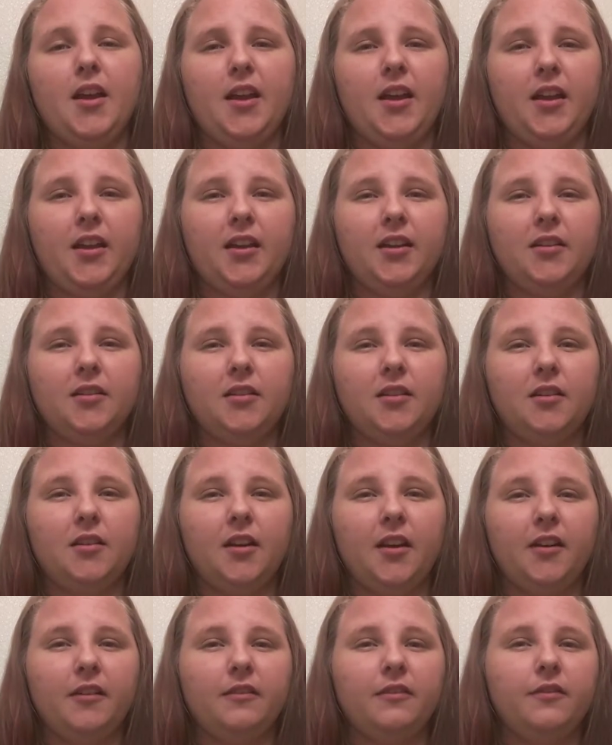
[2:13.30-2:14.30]
and
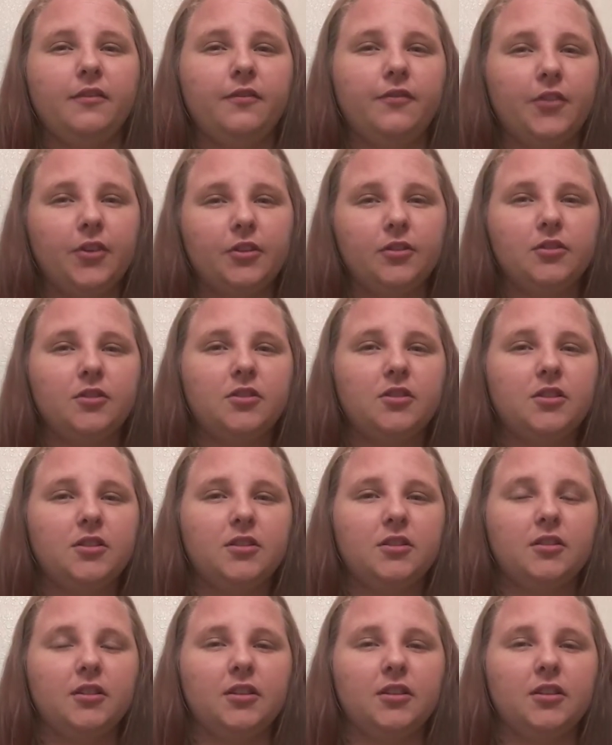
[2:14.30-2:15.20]
at first,